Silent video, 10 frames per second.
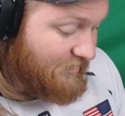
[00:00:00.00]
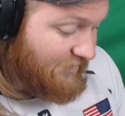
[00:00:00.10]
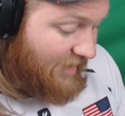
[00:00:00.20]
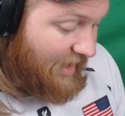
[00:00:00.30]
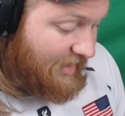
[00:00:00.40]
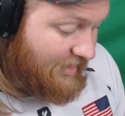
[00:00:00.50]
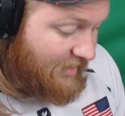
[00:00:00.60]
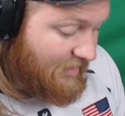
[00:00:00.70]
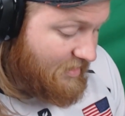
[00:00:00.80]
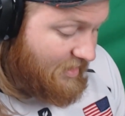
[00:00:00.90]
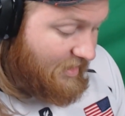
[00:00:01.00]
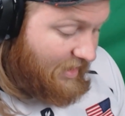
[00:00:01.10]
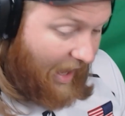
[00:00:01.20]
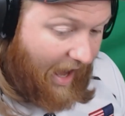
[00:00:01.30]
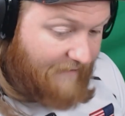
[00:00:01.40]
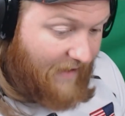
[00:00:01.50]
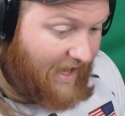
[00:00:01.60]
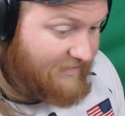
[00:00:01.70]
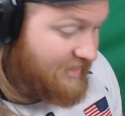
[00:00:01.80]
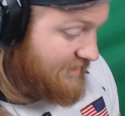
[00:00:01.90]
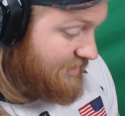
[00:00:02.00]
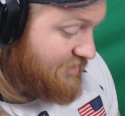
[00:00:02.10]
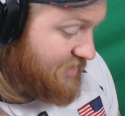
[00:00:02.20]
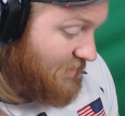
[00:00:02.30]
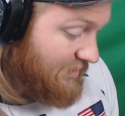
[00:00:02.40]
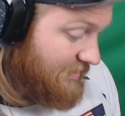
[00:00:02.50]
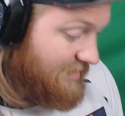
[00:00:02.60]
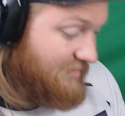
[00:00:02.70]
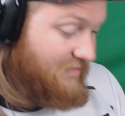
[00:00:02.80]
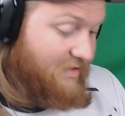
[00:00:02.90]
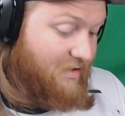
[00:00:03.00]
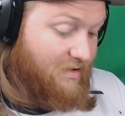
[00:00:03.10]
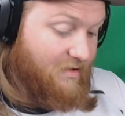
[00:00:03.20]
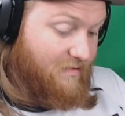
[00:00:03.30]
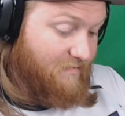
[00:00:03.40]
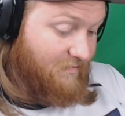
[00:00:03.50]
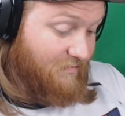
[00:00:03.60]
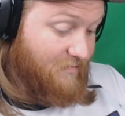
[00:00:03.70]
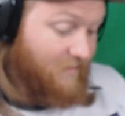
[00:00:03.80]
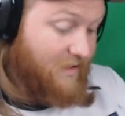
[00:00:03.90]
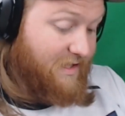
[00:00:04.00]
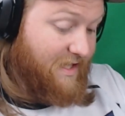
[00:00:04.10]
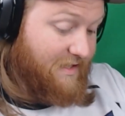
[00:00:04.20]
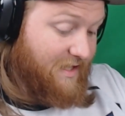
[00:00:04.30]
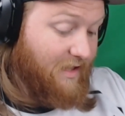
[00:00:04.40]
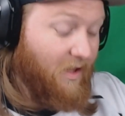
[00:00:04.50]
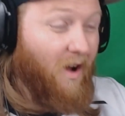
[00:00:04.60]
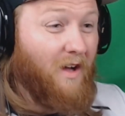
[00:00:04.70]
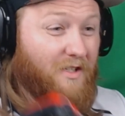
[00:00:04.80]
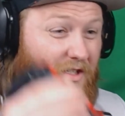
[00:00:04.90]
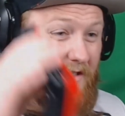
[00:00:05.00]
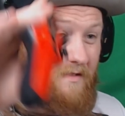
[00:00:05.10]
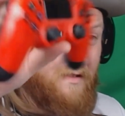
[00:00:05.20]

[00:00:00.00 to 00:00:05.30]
right here. I've had this controller since it launched.